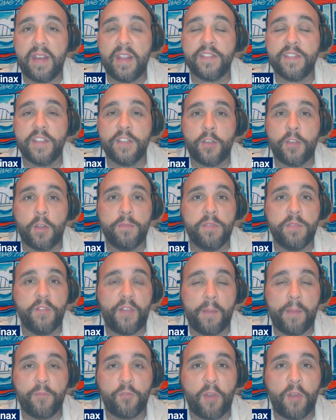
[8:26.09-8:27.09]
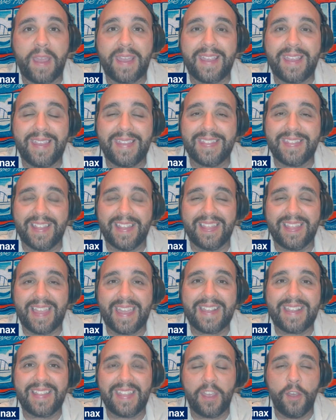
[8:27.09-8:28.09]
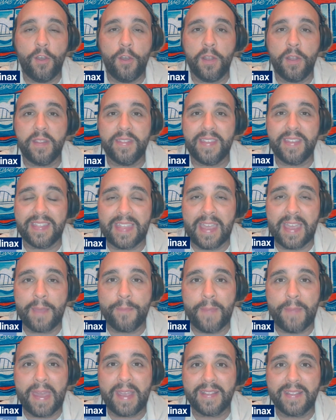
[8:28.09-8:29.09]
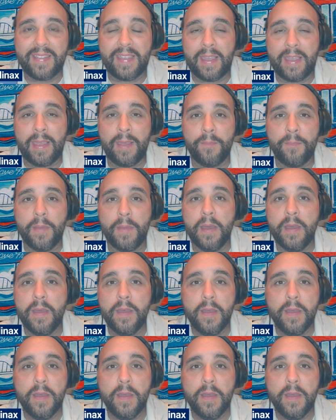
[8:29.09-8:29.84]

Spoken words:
It's in terms of I'm ranking the likelihood that they make Team